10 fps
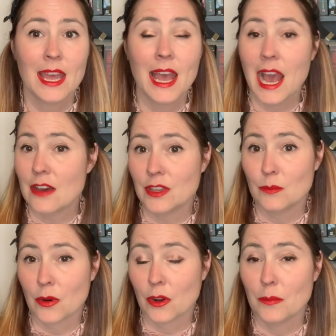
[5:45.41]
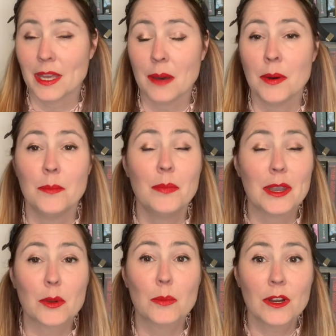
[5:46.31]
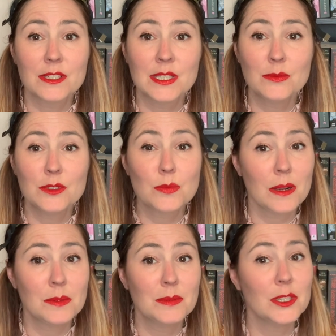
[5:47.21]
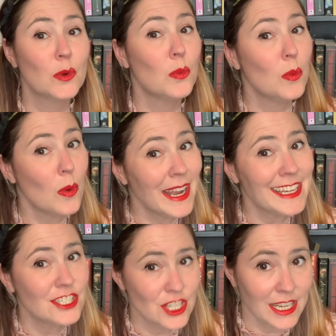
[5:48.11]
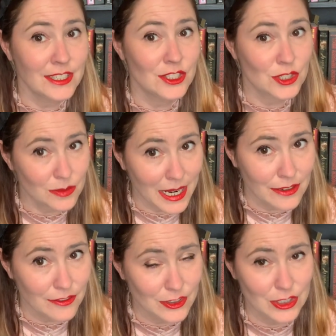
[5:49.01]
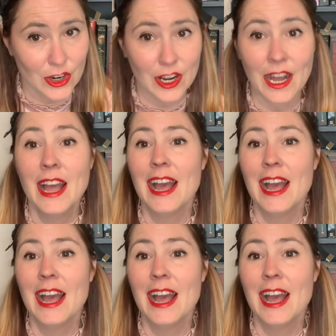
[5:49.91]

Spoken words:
Having Pearl become a better person was probably quite a challenge to write for Zara.